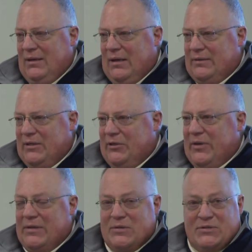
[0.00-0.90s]
until
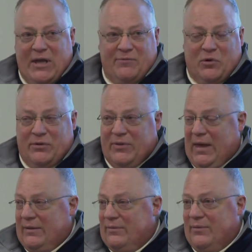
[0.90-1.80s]
they discovered
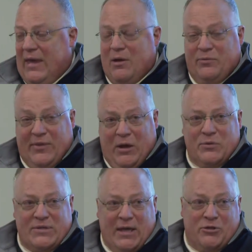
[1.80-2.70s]
that that, that
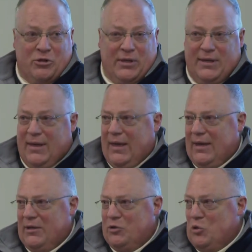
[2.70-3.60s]
was actually
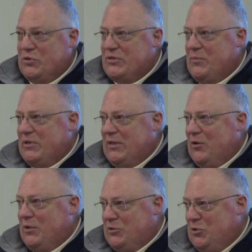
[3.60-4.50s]
a, an old
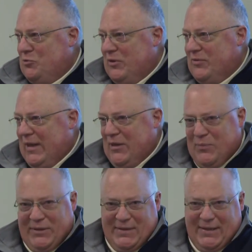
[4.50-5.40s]
cemetery too that they had
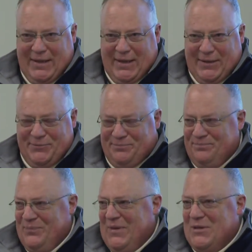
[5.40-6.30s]
been digging in.
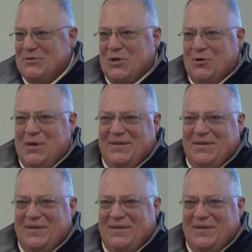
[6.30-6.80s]
So